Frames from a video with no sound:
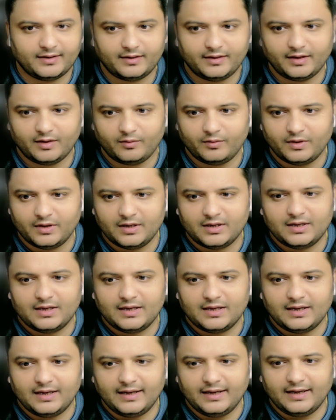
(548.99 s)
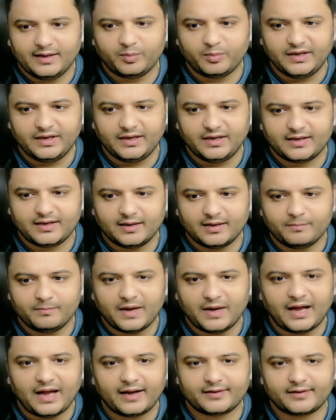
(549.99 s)
Now, let me come
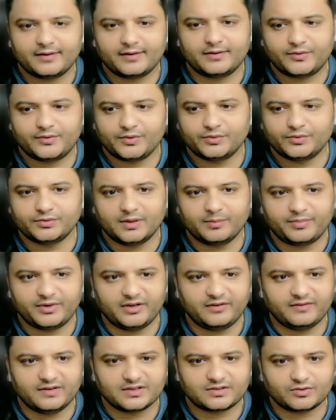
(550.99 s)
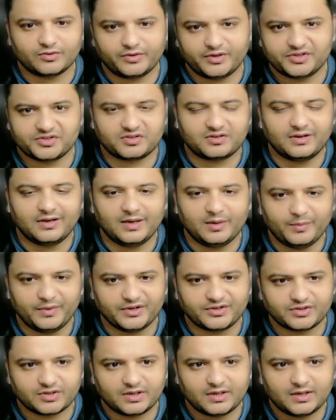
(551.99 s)
back to the previous original
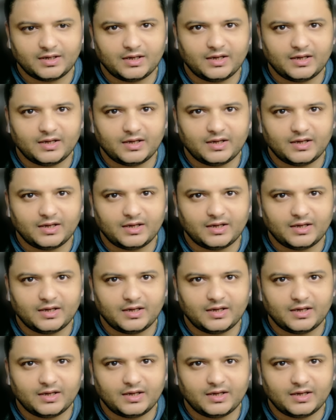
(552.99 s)
image.